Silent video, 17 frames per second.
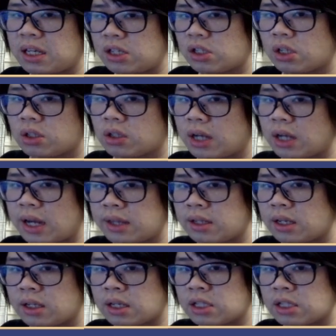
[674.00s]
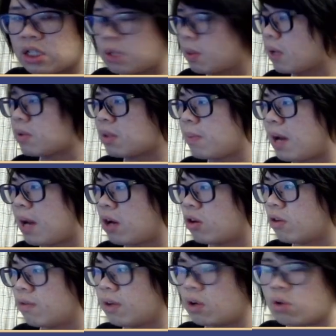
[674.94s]
each other, and then it just becomes a
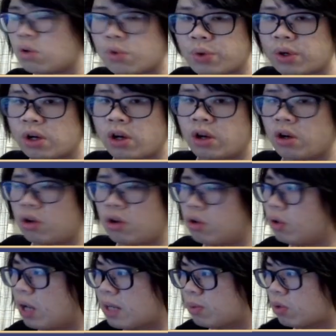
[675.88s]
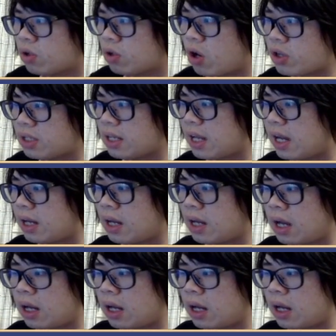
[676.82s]
matter of who has more guards in hand.